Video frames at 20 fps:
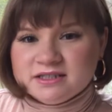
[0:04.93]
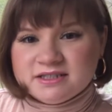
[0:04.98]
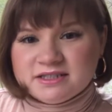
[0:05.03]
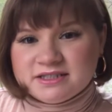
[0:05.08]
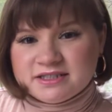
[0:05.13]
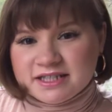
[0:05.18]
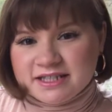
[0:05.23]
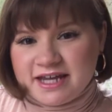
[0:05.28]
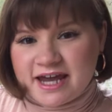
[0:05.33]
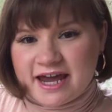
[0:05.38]

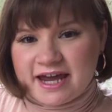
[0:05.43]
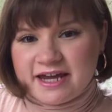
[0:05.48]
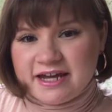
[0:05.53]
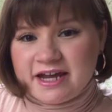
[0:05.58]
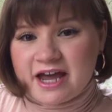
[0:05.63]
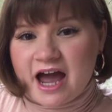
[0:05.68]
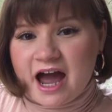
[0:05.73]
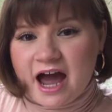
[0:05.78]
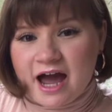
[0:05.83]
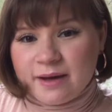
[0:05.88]

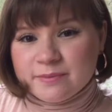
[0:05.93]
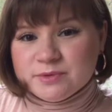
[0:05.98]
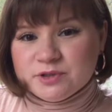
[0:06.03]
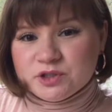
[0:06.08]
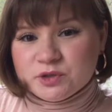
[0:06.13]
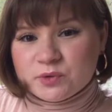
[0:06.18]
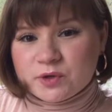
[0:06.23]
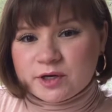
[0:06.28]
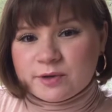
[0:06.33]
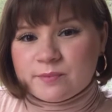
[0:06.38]
Today I'm
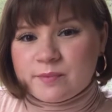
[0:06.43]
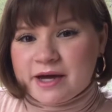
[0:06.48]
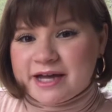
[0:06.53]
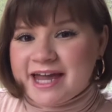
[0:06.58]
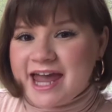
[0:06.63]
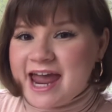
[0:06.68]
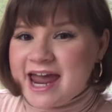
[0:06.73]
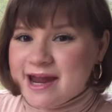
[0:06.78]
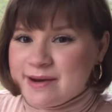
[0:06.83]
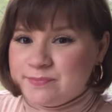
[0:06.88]
doing my
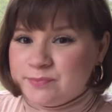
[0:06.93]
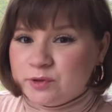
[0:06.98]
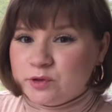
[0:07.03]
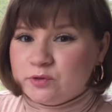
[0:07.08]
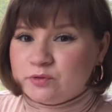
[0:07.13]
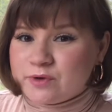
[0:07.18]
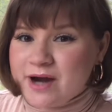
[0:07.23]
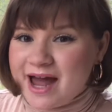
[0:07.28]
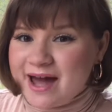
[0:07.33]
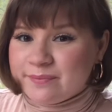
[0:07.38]
April
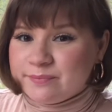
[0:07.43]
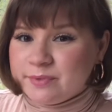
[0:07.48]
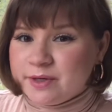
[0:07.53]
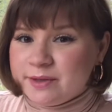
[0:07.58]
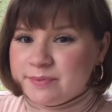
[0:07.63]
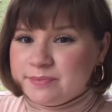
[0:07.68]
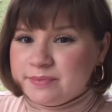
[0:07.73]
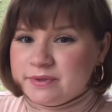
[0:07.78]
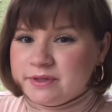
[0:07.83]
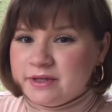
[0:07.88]

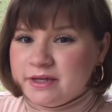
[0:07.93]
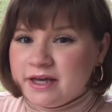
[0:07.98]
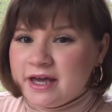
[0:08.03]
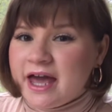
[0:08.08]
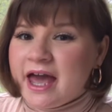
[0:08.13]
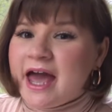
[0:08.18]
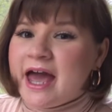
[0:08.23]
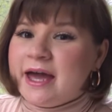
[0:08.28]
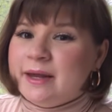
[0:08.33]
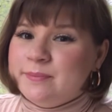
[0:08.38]
wrap-up
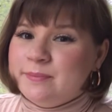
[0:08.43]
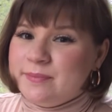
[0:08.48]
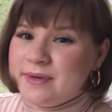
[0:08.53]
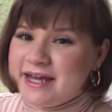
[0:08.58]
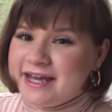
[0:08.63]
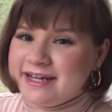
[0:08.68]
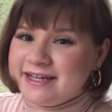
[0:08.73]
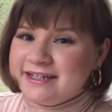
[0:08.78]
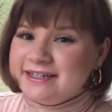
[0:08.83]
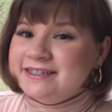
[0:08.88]
and
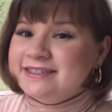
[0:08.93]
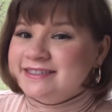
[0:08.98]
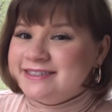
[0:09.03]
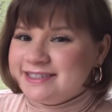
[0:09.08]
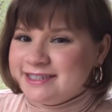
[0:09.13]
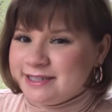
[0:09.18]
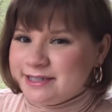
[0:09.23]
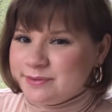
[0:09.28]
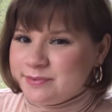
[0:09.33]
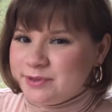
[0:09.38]
May
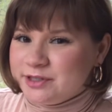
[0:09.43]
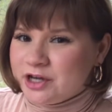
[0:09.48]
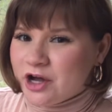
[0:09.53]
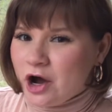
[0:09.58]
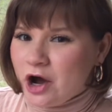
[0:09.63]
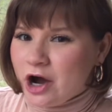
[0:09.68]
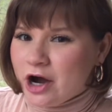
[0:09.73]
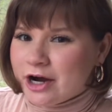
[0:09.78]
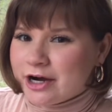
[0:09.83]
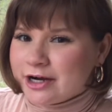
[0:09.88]
TBR.